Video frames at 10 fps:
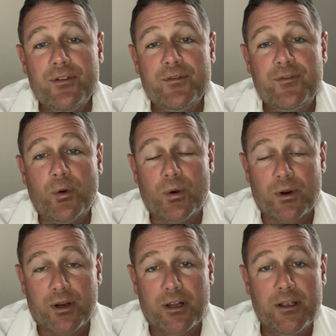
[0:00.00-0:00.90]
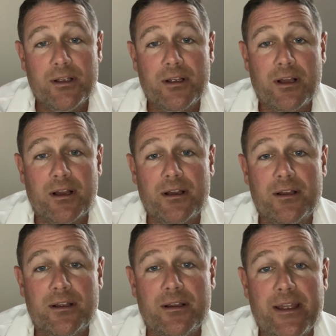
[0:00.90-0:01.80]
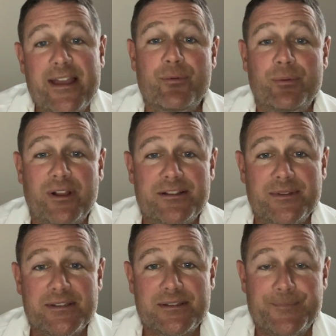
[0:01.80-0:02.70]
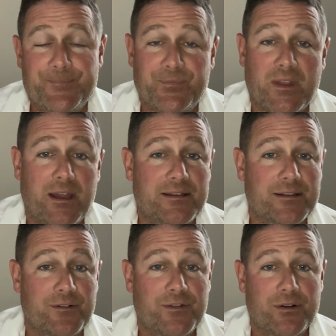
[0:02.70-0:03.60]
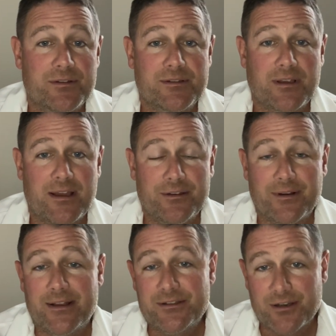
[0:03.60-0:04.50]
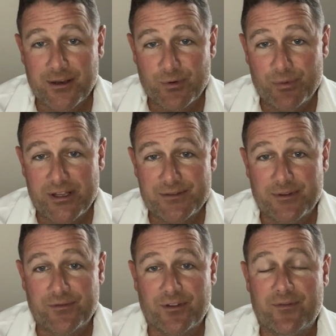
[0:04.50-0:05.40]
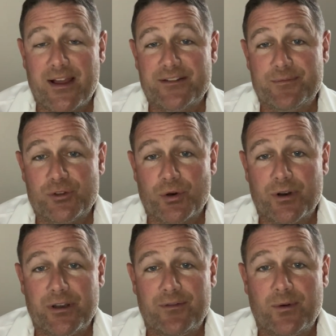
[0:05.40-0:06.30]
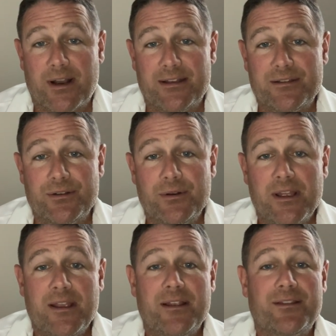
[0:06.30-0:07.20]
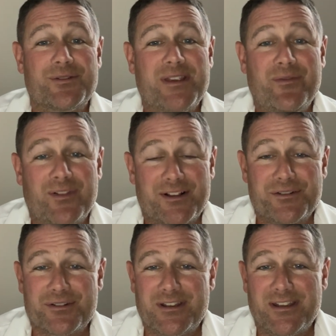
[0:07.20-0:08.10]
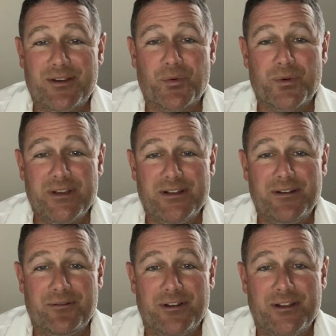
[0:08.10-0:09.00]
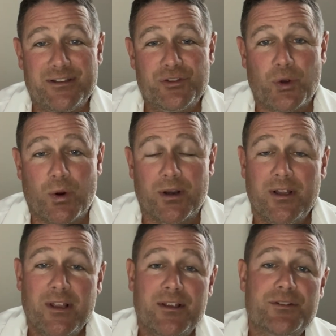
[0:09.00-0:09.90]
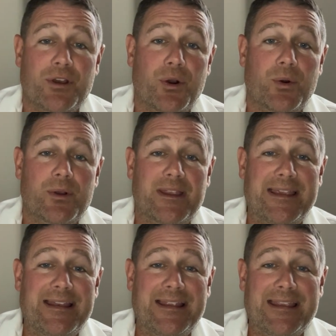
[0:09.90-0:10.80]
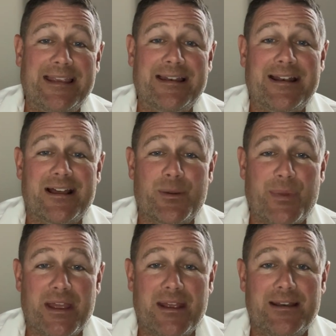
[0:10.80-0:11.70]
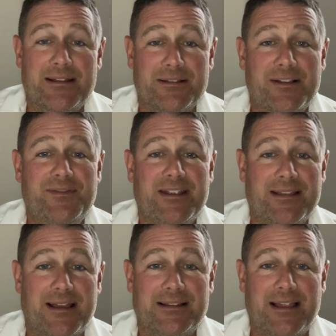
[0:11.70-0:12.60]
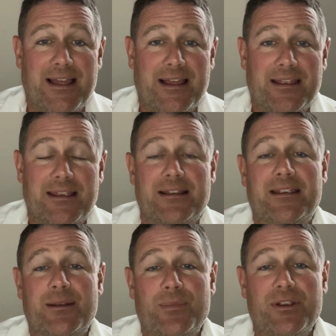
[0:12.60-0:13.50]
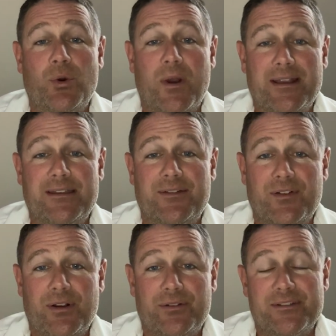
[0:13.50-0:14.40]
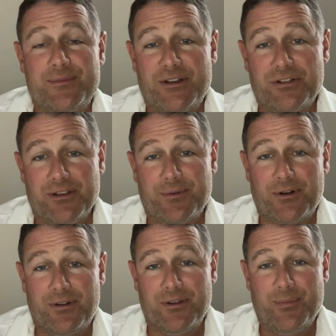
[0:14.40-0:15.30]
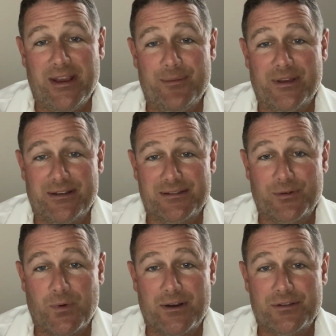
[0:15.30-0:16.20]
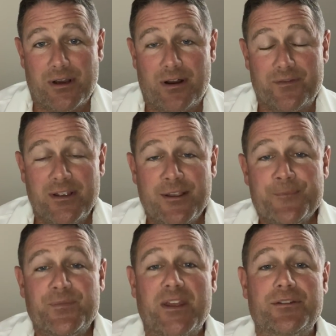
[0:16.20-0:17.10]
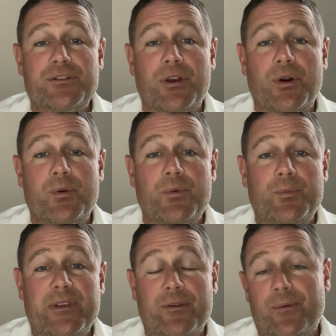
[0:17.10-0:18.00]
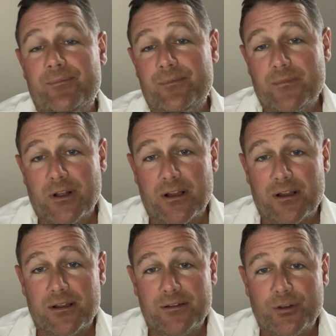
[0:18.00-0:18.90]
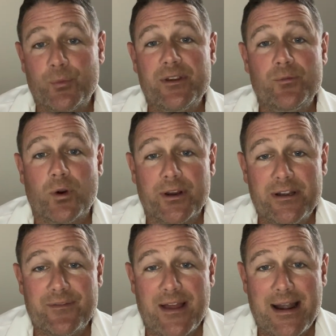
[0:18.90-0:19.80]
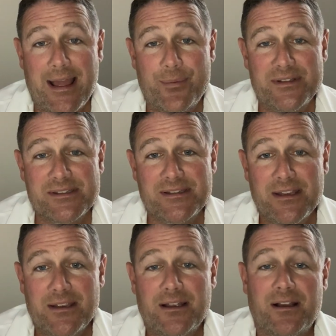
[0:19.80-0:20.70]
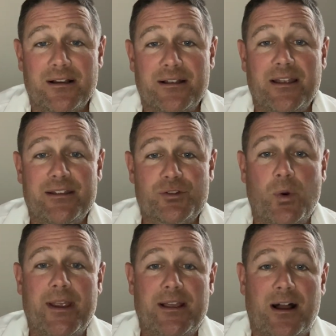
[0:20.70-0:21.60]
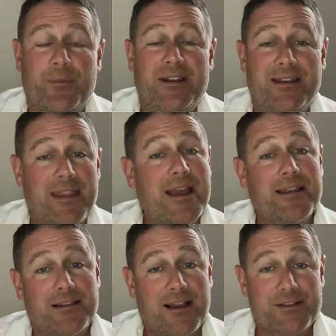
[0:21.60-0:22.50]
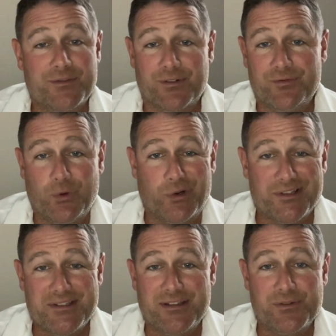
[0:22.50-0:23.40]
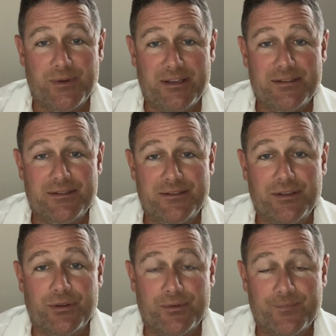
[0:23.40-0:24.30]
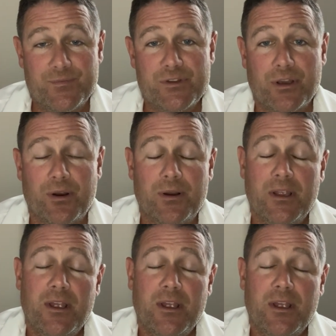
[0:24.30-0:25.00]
For hip replacements, I tell folks I do an anterior hip replacement for the vast majority of what I do. Those hip flexors can get really, really sore. So getting in and out of bed, lifting that leg can be quite difficult, especially when all the pain medicine wears off. And so don't be worried if that happens. It's quite common, and that can last for 4 to 6 weeks too. So